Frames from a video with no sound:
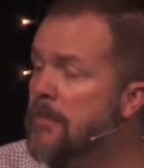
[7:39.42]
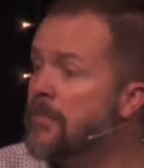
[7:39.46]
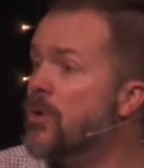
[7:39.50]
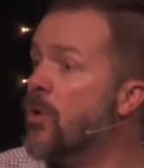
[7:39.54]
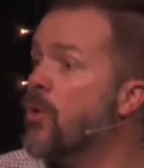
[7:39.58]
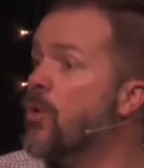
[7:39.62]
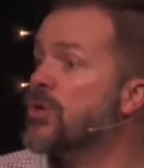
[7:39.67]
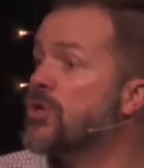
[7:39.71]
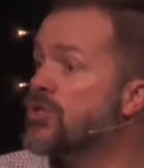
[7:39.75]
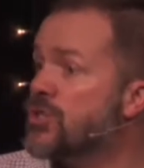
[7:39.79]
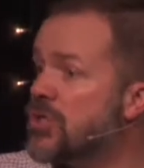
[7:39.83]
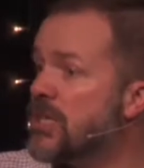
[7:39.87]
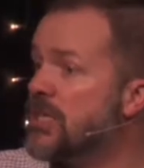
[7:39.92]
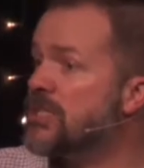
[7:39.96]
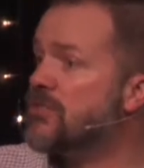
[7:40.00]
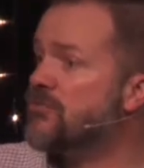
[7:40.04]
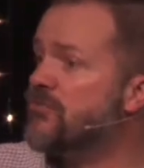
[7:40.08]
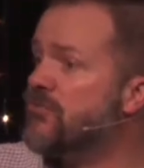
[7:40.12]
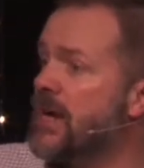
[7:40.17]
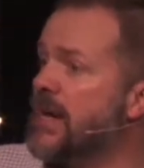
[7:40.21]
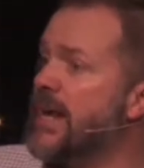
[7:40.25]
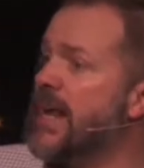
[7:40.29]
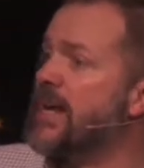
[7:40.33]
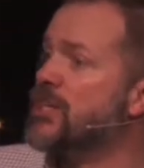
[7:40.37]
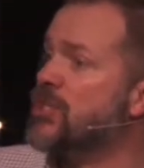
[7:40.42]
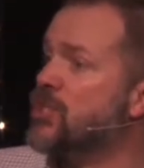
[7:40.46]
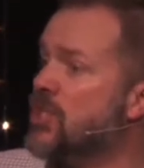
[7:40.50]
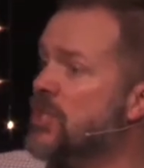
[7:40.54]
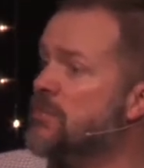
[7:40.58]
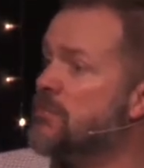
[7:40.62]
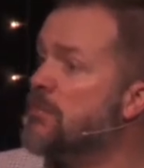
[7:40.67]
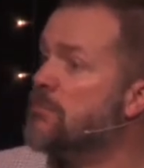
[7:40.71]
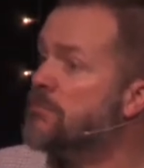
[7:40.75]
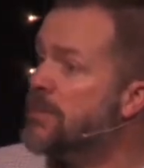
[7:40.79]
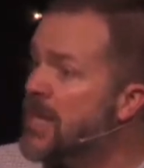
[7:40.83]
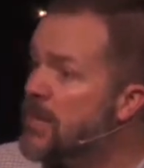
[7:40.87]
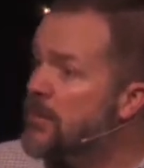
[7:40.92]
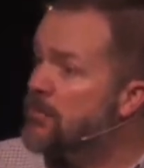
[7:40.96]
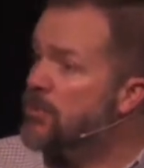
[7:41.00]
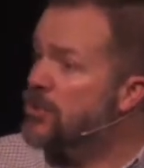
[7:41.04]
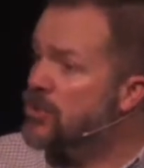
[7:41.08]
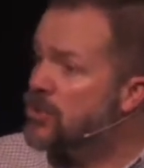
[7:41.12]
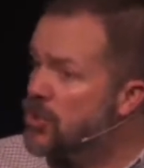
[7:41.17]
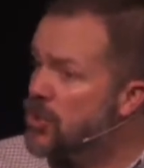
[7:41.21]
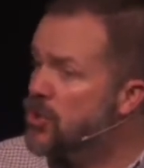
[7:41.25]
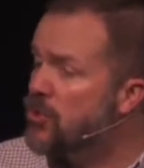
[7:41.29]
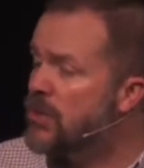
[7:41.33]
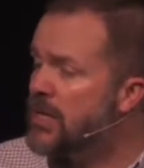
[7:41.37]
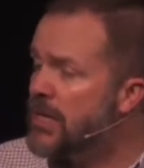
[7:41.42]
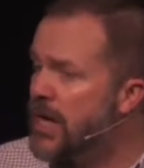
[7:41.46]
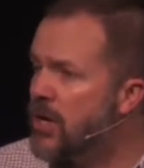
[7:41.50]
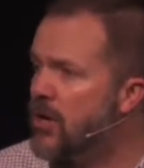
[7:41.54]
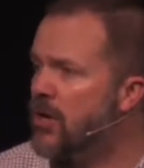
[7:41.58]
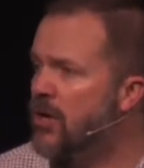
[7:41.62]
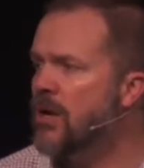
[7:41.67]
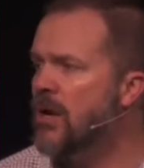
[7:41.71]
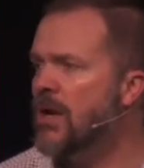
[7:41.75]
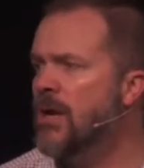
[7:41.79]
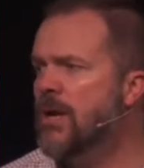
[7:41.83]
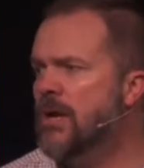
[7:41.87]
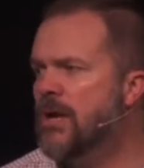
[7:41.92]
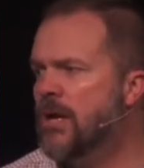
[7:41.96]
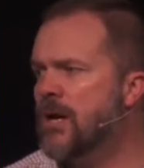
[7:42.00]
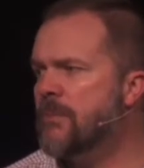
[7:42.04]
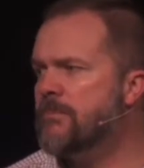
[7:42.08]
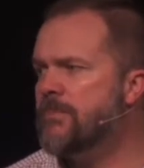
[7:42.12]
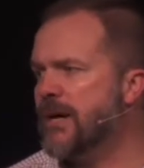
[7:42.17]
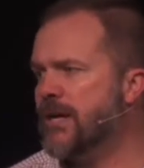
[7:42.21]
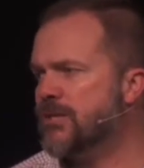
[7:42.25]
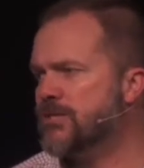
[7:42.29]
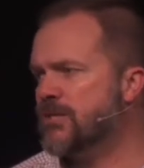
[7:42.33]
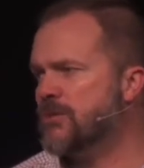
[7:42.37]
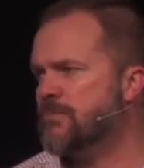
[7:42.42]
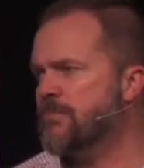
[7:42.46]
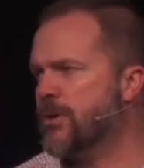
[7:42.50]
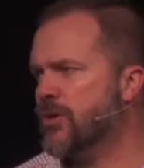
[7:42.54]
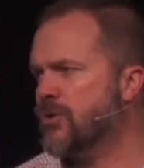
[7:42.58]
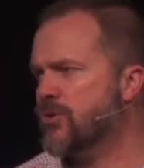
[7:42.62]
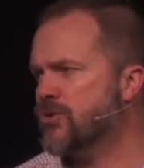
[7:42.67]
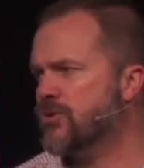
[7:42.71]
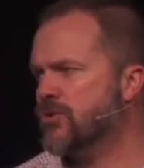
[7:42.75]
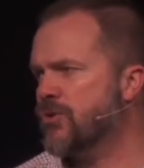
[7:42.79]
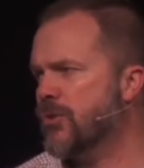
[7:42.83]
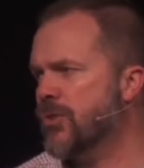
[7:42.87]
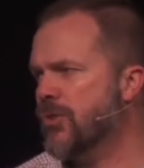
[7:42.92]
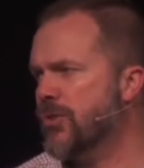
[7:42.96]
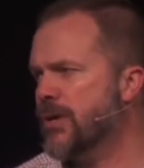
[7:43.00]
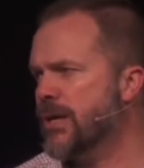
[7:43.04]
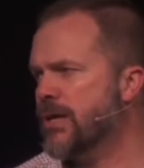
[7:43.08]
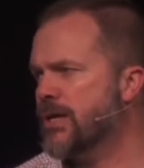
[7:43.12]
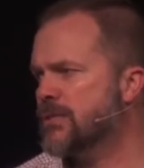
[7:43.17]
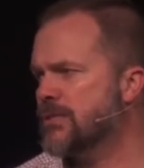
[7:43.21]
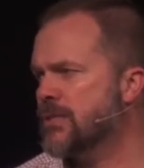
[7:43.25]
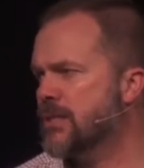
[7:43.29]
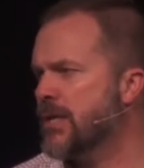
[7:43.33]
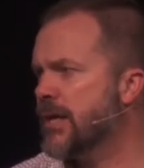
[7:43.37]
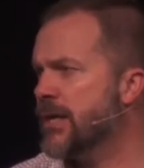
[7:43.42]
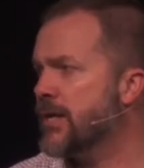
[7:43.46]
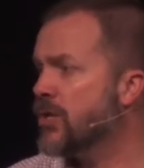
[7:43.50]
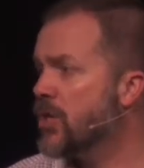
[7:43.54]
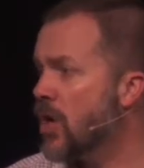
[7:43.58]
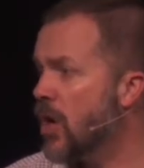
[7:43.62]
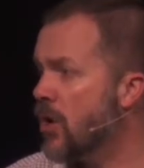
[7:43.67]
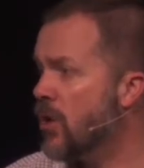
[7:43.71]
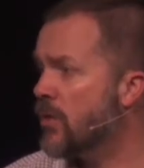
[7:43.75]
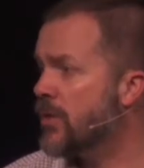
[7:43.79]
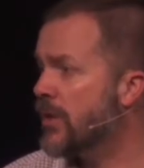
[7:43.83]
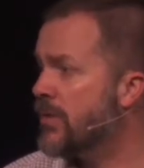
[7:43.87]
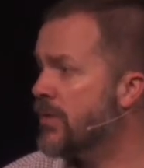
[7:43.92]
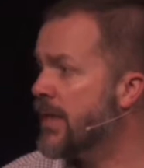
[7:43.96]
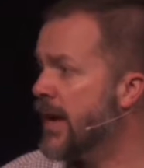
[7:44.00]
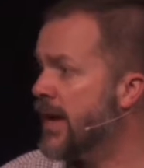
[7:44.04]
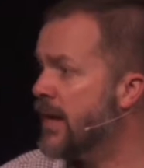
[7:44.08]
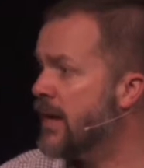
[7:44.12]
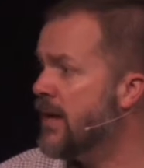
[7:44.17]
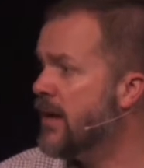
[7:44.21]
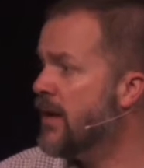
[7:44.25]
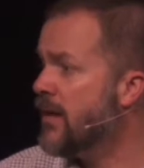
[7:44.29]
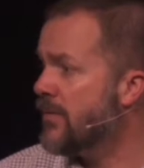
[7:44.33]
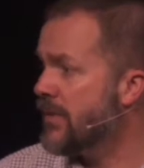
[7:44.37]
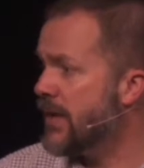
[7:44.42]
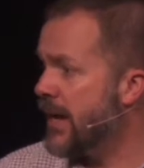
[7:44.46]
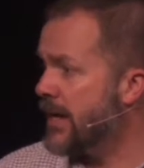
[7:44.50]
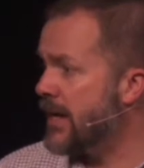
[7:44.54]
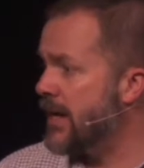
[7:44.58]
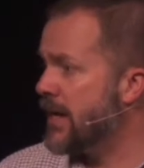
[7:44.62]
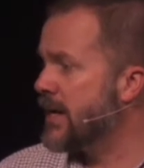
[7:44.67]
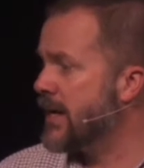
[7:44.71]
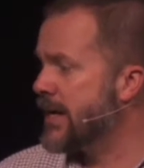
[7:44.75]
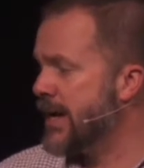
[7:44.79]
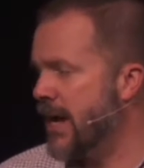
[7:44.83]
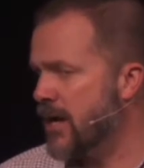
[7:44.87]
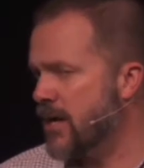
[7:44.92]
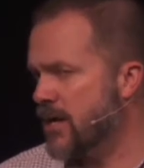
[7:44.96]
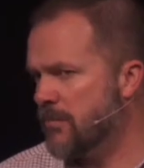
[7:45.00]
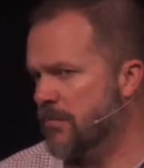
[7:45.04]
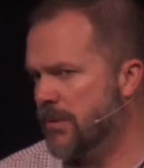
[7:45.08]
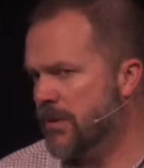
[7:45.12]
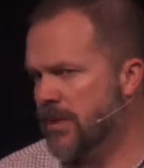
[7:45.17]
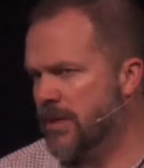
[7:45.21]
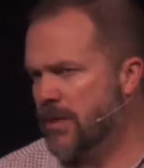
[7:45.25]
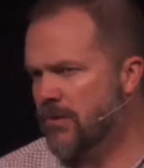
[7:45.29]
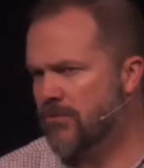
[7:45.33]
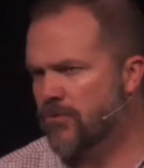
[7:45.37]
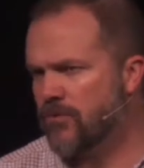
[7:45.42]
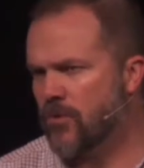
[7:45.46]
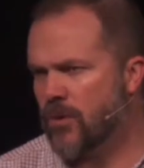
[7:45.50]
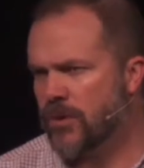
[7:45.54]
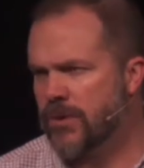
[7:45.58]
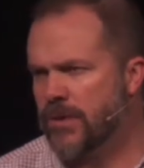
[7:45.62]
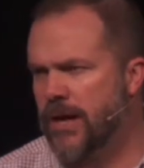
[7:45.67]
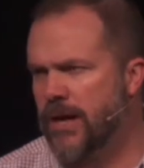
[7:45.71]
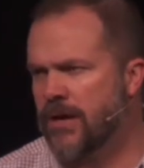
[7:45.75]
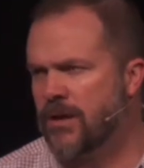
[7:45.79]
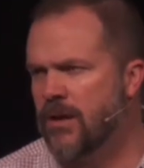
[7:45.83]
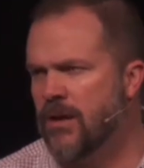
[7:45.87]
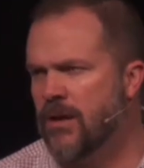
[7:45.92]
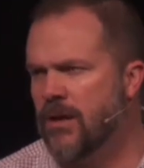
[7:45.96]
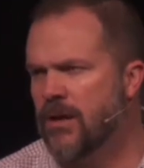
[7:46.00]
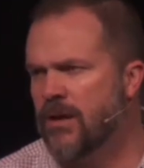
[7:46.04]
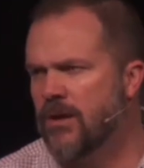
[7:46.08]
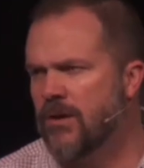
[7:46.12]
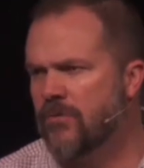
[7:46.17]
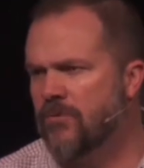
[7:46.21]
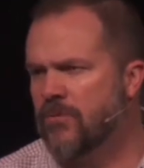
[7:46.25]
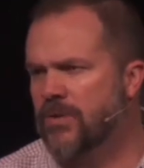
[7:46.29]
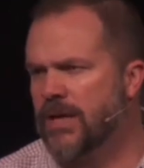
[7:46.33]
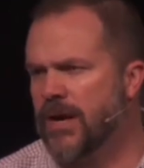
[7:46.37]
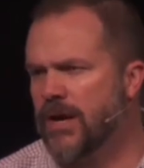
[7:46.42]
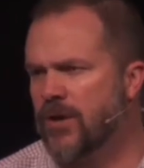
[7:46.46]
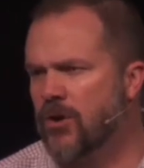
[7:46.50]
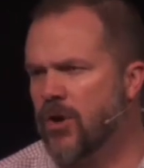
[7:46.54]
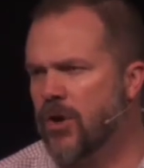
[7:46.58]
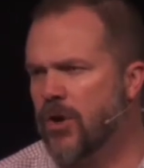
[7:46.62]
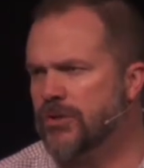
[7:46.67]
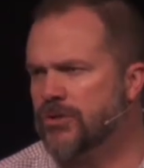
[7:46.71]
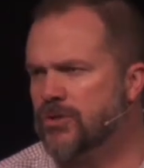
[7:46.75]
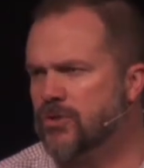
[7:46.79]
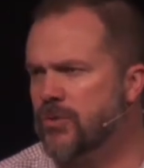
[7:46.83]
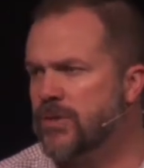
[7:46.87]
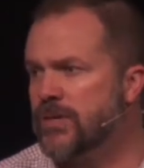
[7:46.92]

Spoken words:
or just financially, but people do care about spiritual things and they know that they need accountability for that also.